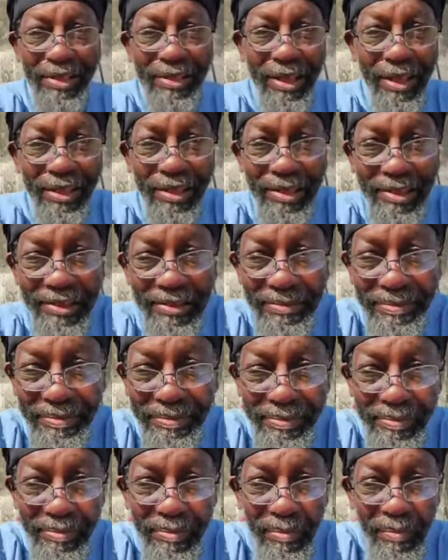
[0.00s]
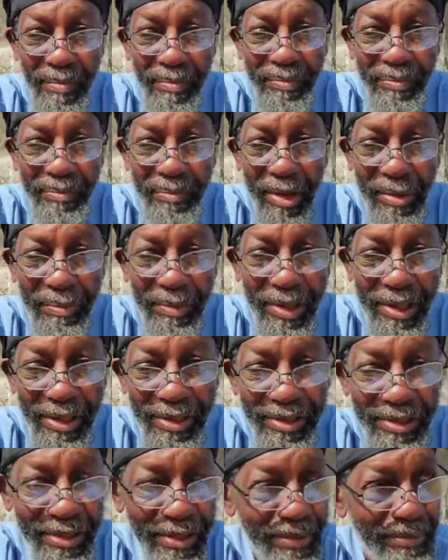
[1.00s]
That's not us. But
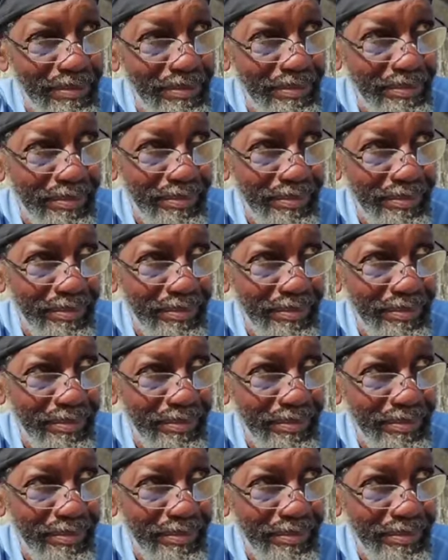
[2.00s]
here's the thing.